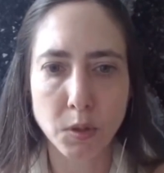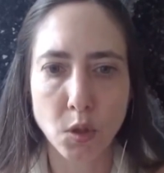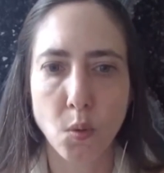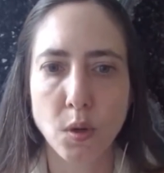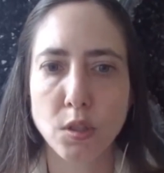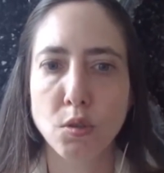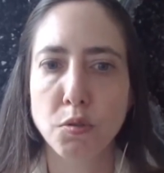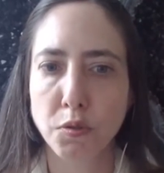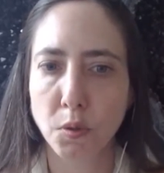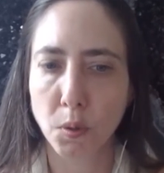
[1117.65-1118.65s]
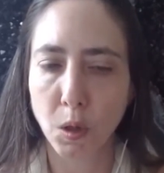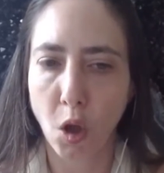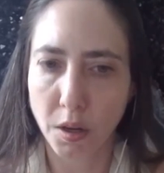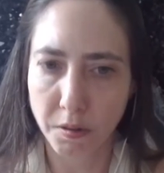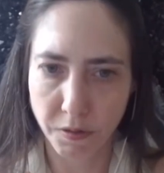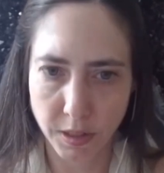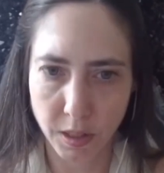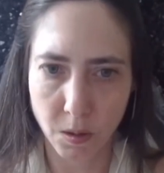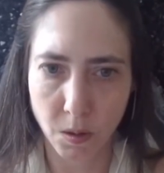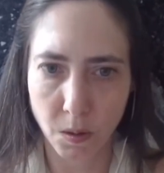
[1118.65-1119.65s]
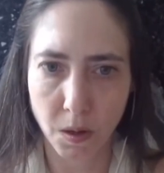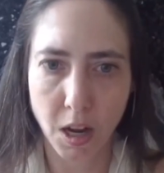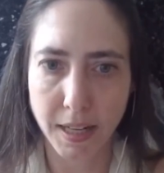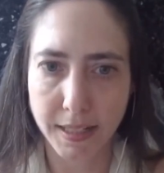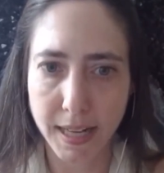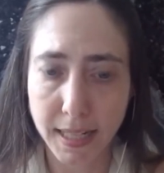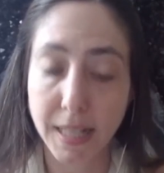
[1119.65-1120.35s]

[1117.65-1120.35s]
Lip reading: towards full-on physical contact,